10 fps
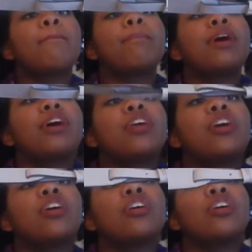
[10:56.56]
but
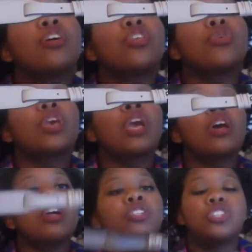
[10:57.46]
you
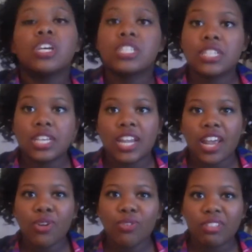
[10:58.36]
can't adjust it.
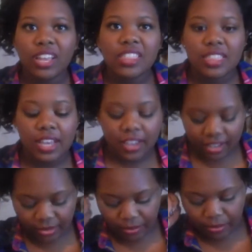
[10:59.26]
I don't like that.
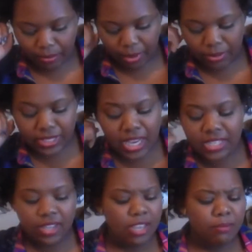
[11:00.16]
But
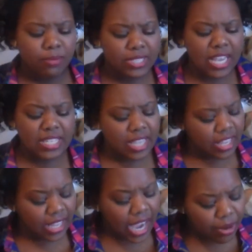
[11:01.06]
besides, besides that, like